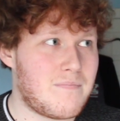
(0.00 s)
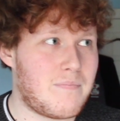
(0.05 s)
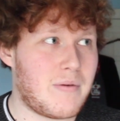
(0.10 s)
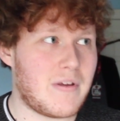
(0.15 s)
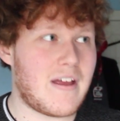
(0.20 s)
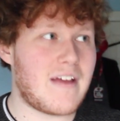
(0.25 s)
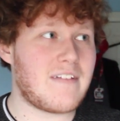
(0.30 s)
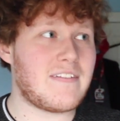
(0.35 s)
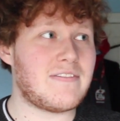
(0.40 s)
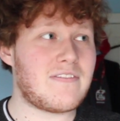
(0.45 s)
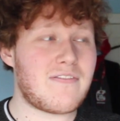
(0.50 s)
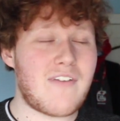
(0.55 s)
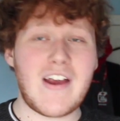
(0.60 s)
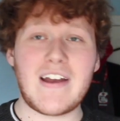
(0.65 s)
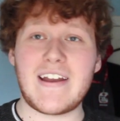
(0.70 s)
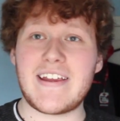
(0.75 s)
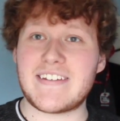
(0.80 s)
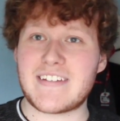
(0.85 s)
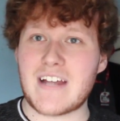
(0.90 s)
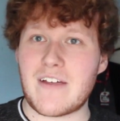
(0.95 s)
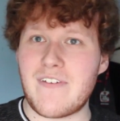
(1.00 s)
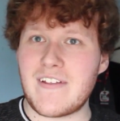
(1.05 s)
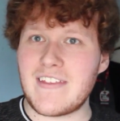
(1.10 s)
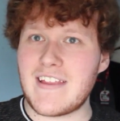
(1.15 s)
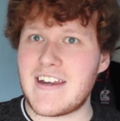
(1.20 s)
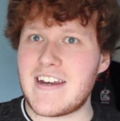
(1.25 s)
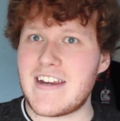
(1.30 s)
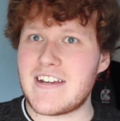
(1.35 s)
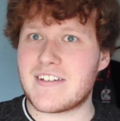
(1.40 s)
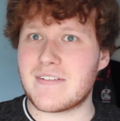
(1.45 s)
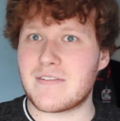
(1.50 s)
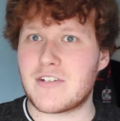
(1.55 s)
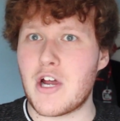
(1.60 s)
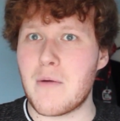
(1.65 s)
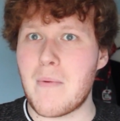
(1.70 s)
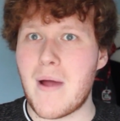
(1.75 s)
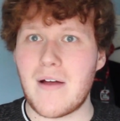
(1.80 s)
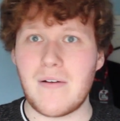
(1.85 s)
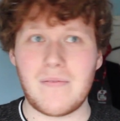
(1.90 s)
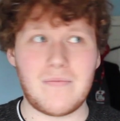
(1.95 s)
But at the very least, I think they need to
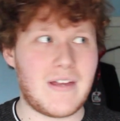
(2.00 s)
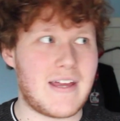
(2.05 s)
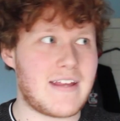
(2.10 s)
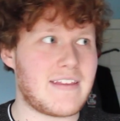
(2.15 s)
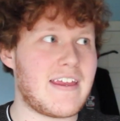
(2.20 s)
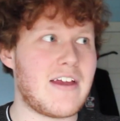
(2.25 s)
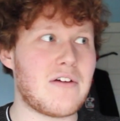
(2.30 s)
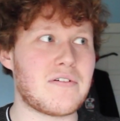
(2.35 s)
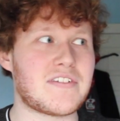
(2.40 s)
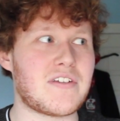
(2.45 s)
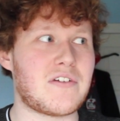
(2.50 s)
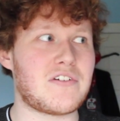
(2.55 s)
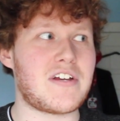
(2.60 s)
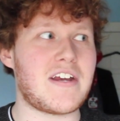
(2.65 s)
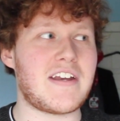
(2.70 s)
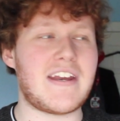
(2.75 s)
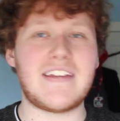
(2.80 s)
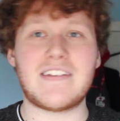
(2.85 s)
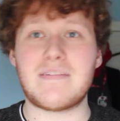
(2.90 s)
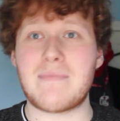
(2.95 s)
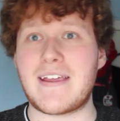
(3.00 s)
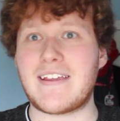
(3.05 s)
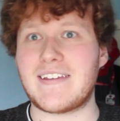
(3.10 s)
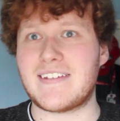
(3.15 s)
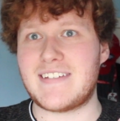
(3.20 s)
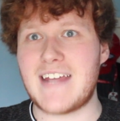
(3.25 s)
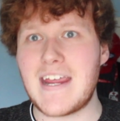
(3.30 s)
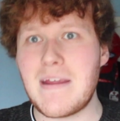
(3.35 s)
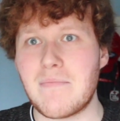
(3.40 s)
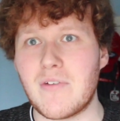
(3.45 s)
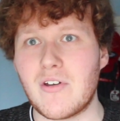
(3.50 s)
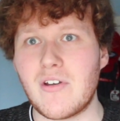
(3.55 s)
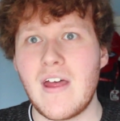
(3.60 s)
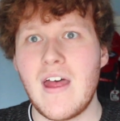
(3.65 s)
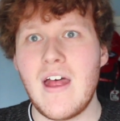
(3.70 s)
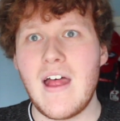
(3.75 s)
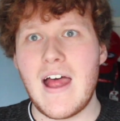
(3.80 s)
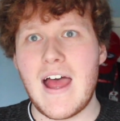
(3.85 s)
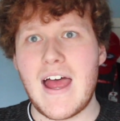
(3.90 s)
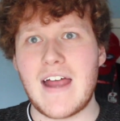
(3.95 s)
come out, like, the Hero Association needs to make a statement
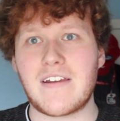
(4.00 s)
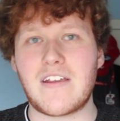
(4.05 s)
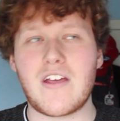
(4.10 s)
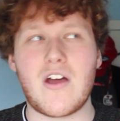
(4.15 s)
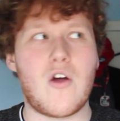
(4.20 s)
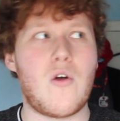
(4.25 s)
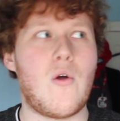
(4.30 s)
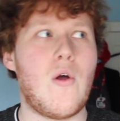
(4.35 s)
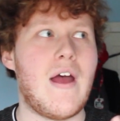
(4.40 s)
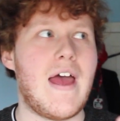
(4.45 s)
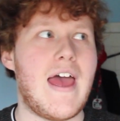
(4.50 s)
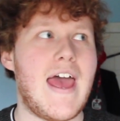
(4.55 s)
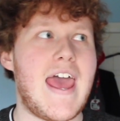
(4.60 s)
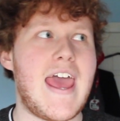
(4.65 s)
and go,